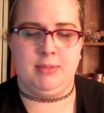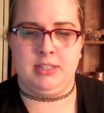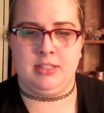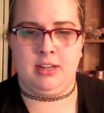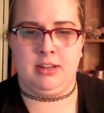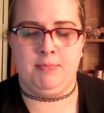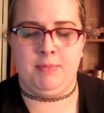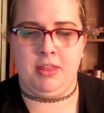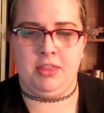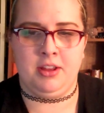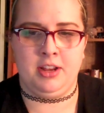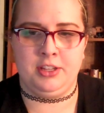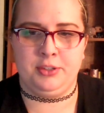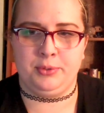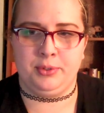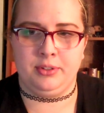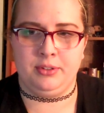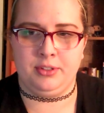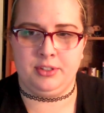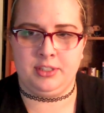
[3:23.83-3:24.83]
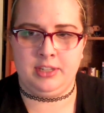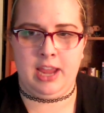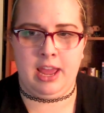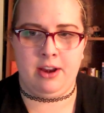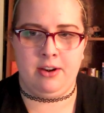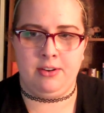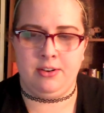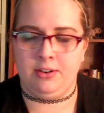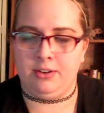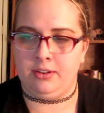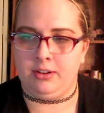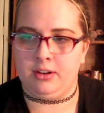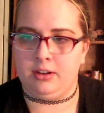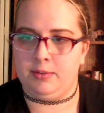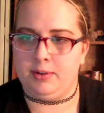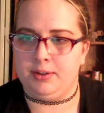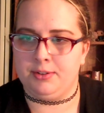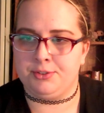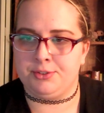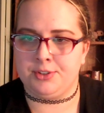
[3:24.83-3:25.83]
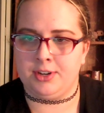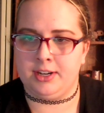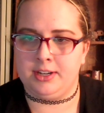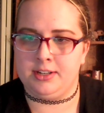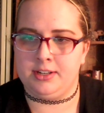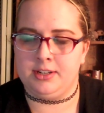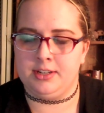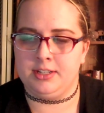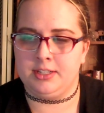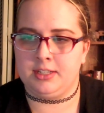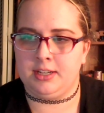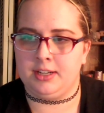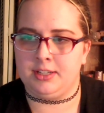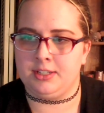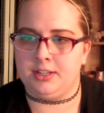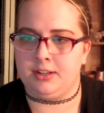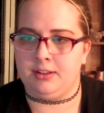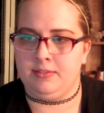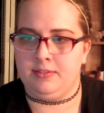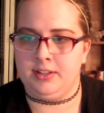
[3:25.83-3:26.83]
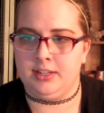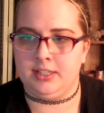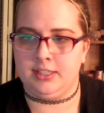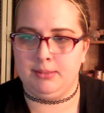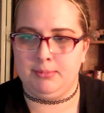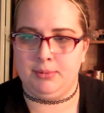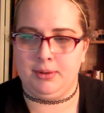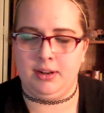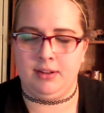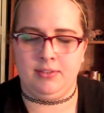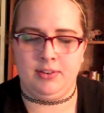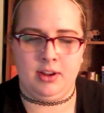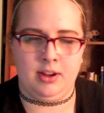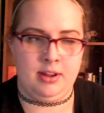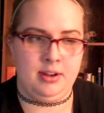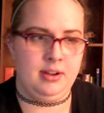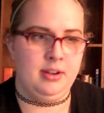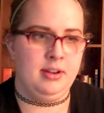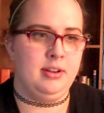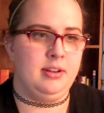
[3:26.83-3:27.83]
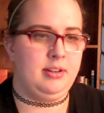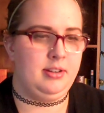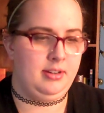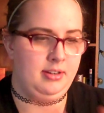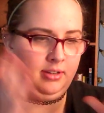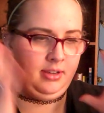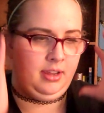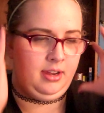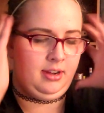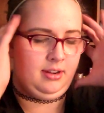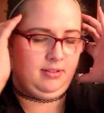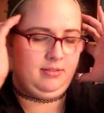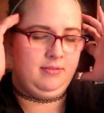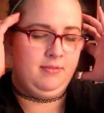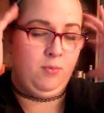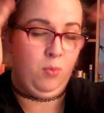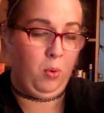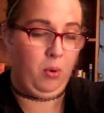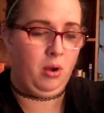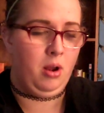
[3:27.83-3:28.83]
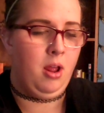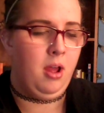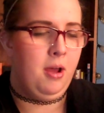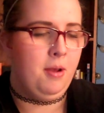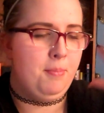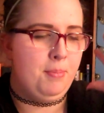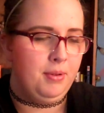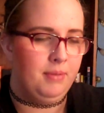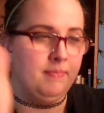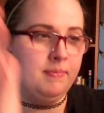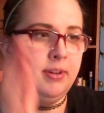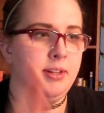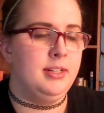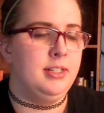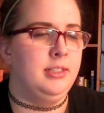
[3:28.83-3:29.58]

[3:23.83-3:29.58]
My thoughts were a little scattered earlier when I was trying to discuss all of this, but I've woken up, and